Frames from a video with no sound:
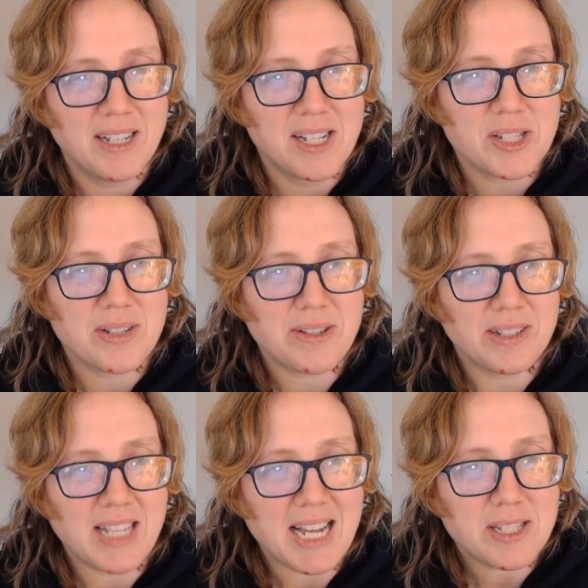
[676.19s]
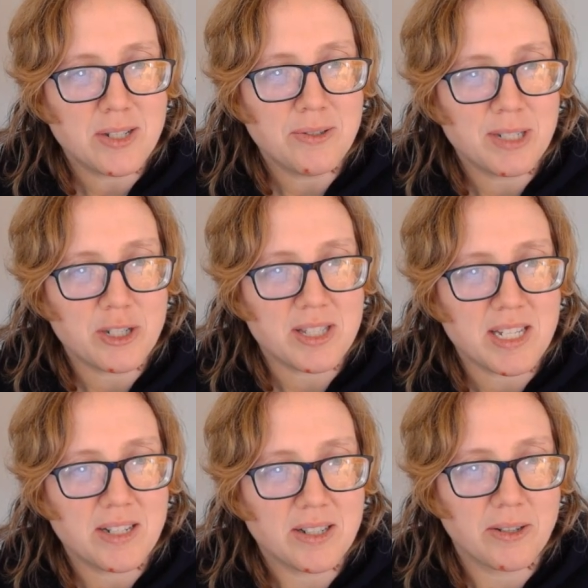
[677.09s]
So now the last two digits
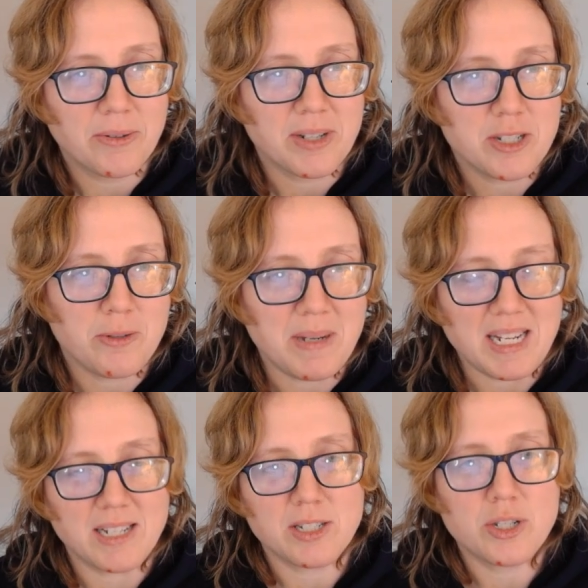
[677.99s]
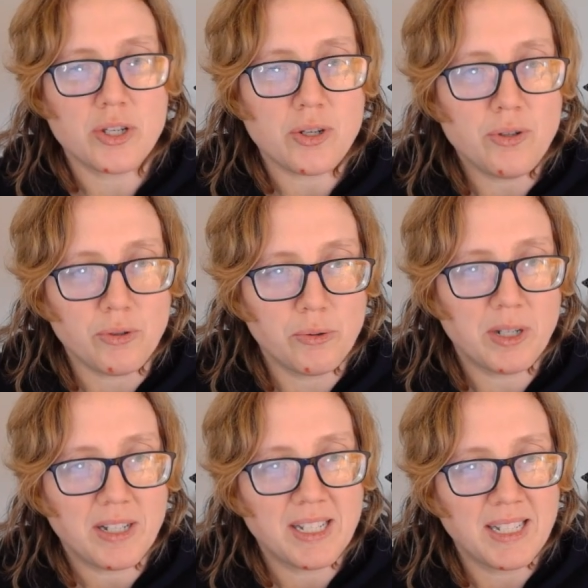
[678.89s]
here are going to be 2
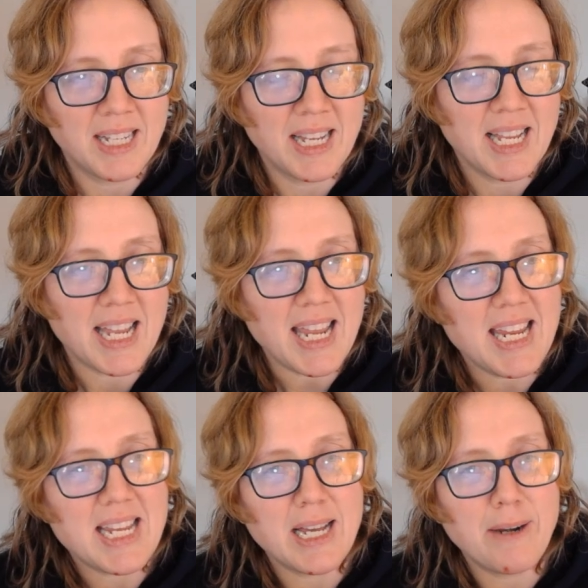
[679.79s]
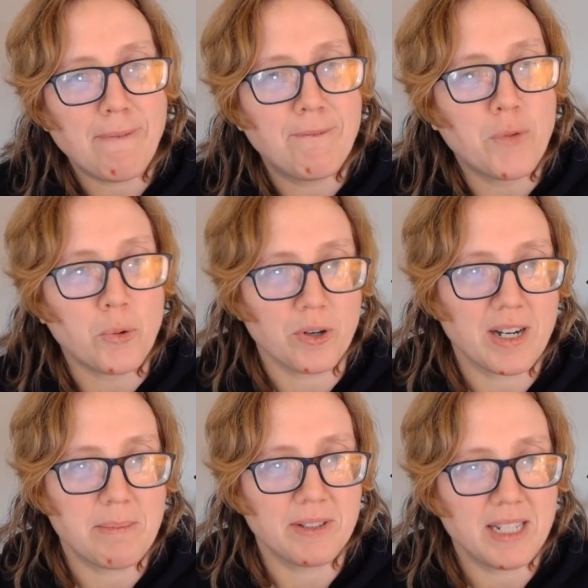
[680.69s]
and 4, I
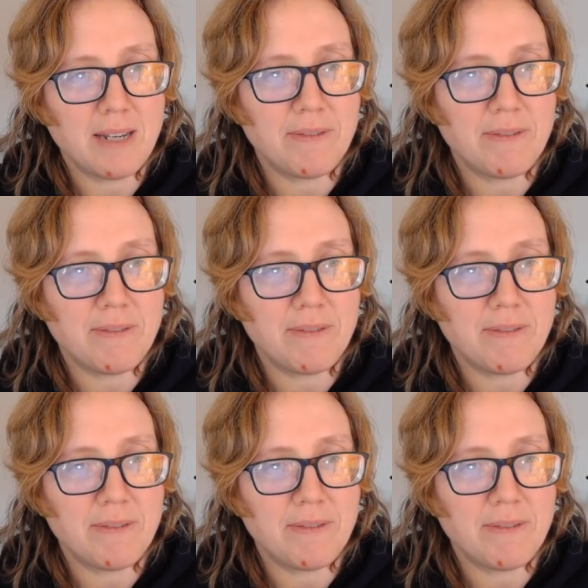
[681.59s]
believe.